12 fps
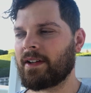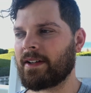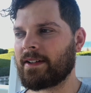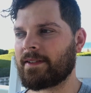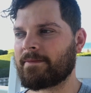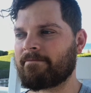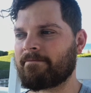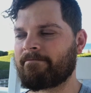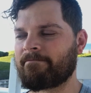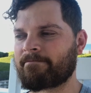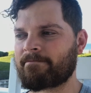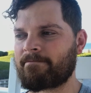Uh,
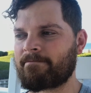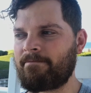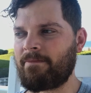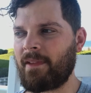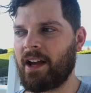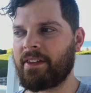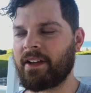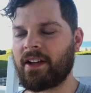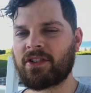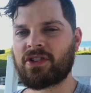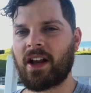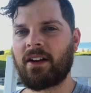I think
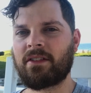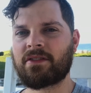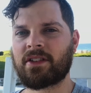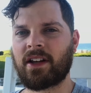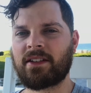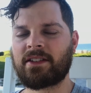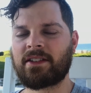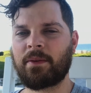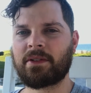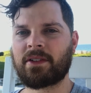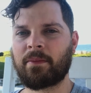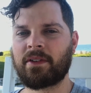a challenge that I see
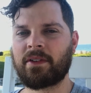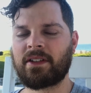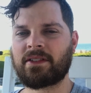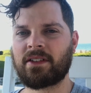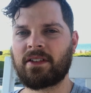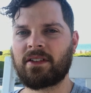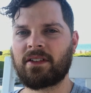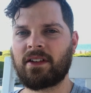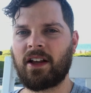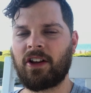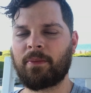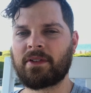with some of these
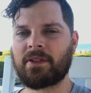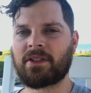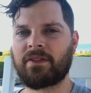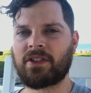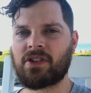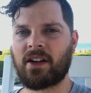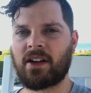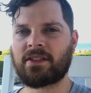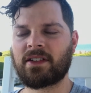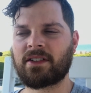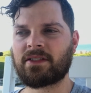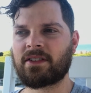elements of
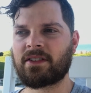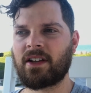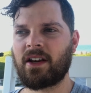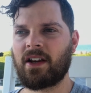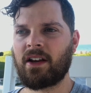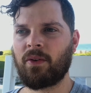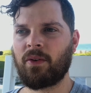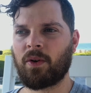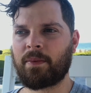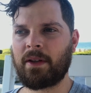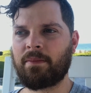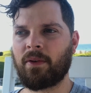injustice, where
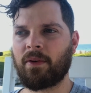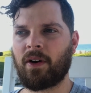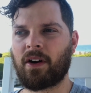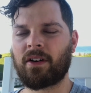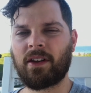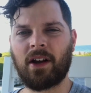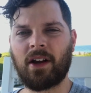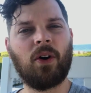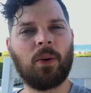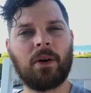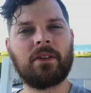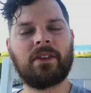people are like
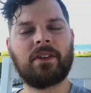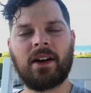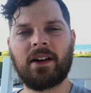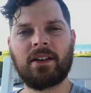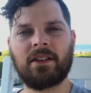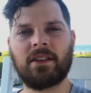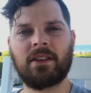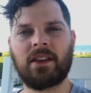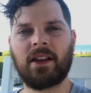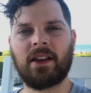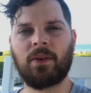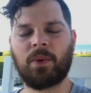horrified
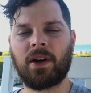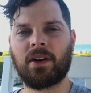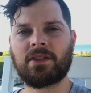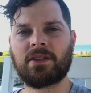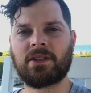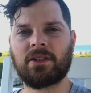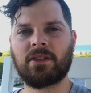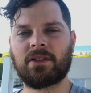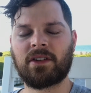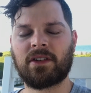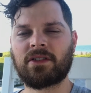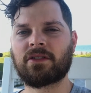that we are still
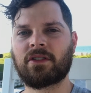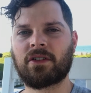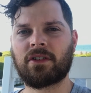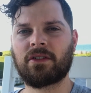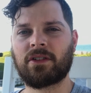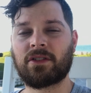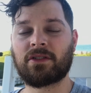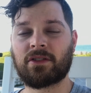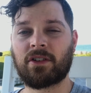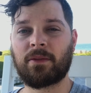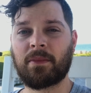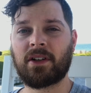
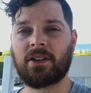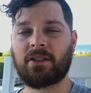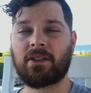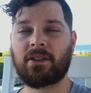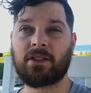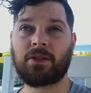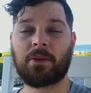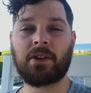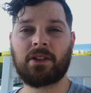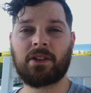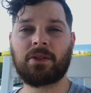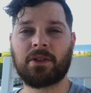
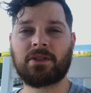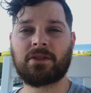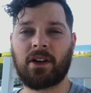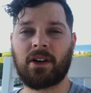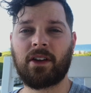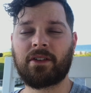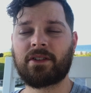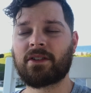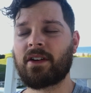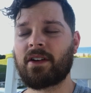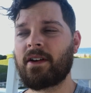discriminatory towards others,